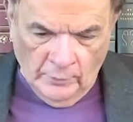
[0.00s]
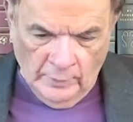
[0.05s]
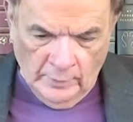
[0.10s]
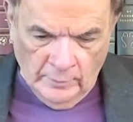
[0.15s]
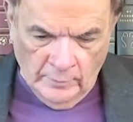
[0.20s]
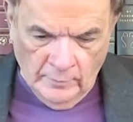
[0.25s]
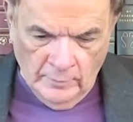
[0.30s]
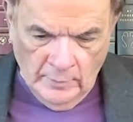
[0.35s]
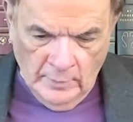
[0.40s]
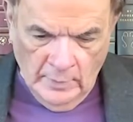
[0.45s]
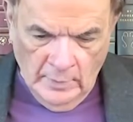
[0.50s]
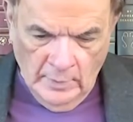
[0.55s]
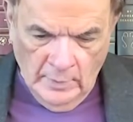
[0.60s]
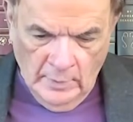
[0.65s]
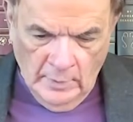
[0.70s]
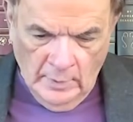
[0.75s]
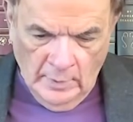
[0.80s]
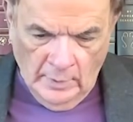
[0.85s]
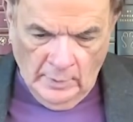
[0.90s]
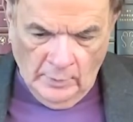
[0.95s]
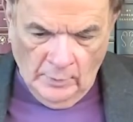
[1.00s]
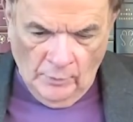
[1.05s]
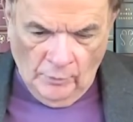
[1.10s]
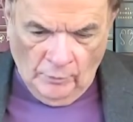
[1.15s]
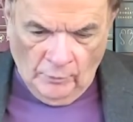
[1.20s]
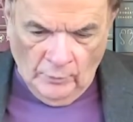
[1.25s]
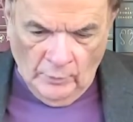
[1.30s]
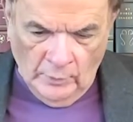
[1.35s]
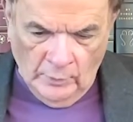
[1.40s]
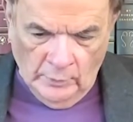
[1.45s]
it, and his
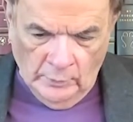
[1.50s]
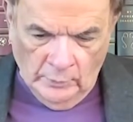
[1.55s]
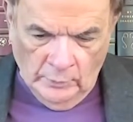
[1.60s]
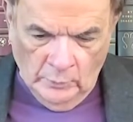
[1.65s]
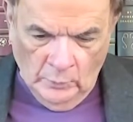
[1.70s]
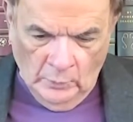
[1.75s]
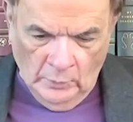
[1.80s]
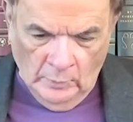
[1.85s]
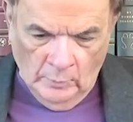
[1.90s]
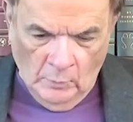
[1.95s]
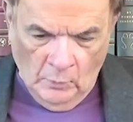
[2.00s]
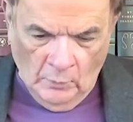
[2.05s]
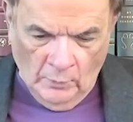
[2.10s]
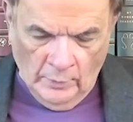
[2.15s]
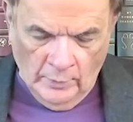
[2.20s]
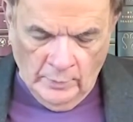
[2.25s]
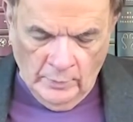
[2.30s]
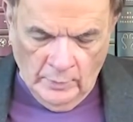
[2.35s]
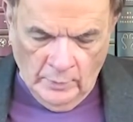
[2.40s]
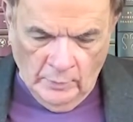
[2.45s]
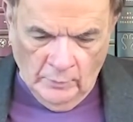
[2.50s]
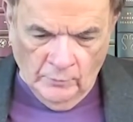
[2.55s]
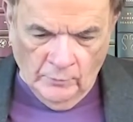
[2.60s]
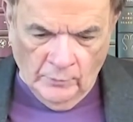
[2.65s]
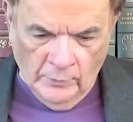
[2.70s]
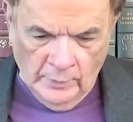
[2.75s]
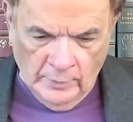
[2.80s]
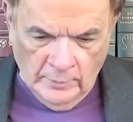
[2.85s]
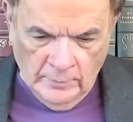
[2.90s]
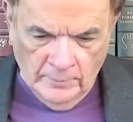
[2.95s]
soul will mourn
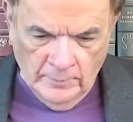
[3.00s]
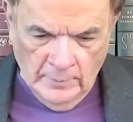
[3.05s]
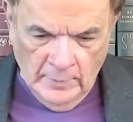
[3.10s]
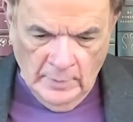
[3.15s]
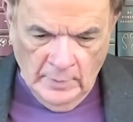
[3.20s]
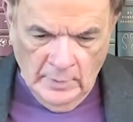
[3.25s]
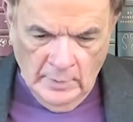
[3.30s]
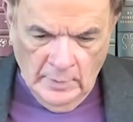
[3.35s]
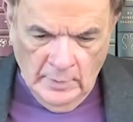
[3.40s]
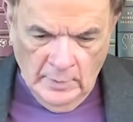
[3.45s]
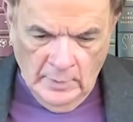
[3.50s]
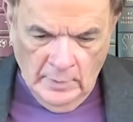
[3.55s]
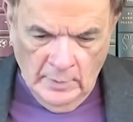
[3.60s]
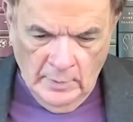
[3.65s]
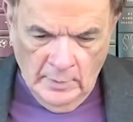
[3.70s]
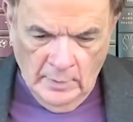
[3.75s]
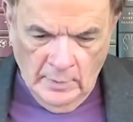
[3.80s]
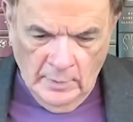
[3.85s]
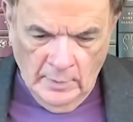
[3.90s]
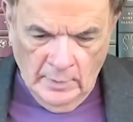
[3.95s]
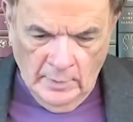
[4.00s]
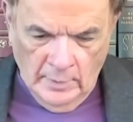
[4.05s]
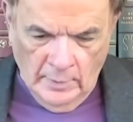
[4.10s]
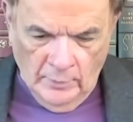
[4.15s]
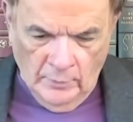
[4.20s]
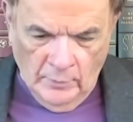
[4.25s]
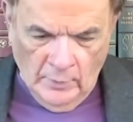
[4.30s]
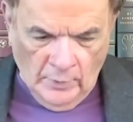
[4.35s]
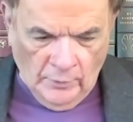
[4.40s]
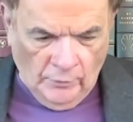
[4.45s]
over it.
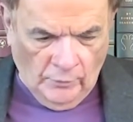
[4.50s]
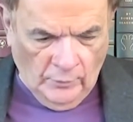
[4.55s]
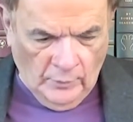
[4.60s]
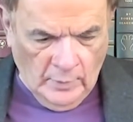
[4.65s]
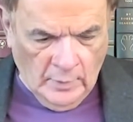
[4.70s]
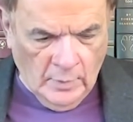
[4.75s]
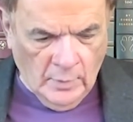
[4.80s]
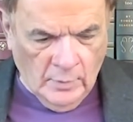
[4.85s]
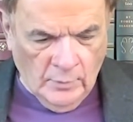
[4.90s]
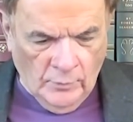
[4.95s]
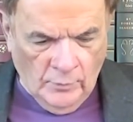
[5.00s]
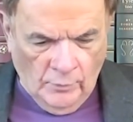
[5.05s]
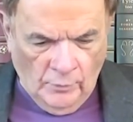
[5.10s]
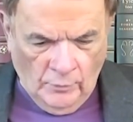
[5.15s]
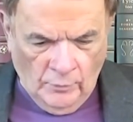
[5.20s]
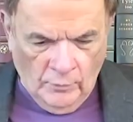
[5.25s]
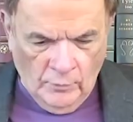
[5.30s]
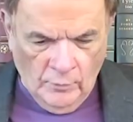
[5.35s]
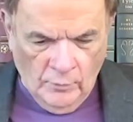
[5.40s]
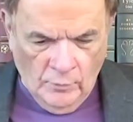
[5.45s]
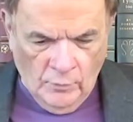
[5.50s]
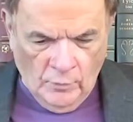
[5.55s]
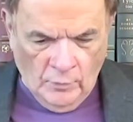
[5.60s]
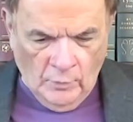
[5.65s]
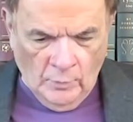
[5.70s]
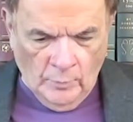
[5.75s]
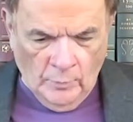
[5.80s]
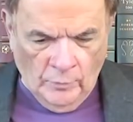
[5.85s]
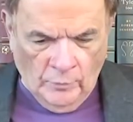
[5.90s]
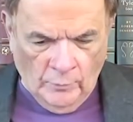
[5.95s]
And thus ends
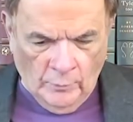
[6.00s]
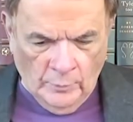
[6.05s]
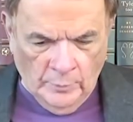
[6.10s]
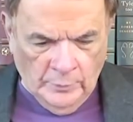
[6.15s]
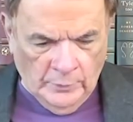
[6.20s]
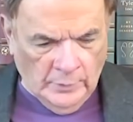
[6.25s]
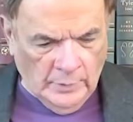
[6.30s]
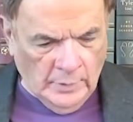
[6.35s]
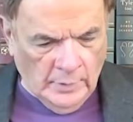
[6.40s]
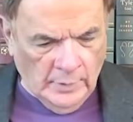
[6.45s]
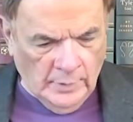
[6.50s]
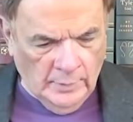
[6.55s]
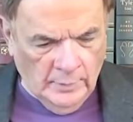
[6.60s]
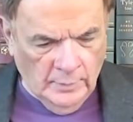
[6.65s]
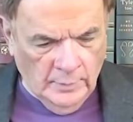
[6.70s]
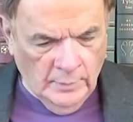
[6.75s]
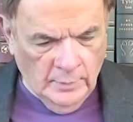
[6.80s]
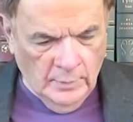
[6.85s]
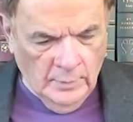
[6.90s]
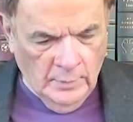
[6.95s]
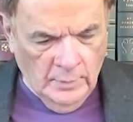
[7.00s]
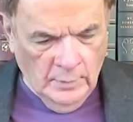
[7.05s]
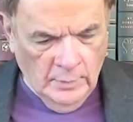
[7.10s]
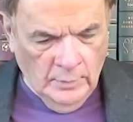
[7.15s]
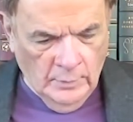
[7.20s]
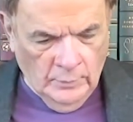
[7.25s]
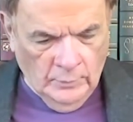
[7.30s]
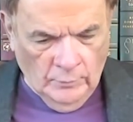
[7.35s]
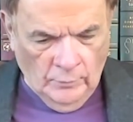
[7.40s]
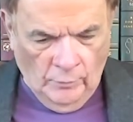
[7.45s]
Job's reply
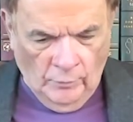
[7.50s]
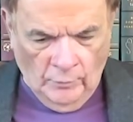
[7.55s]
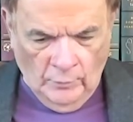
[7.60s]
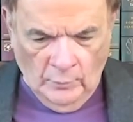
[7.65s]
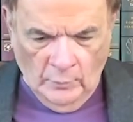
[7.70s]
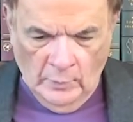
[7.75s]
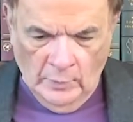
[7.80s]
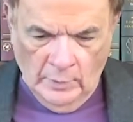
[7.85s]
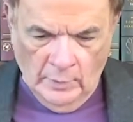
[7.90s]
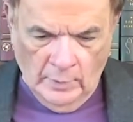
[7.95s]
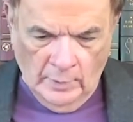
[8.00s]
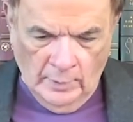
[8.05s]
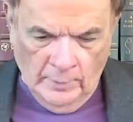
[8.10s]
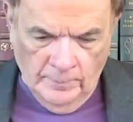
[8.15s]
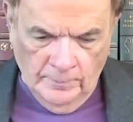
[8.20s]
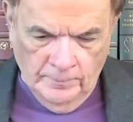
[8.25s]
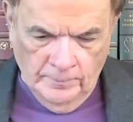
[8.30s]
to Zophar.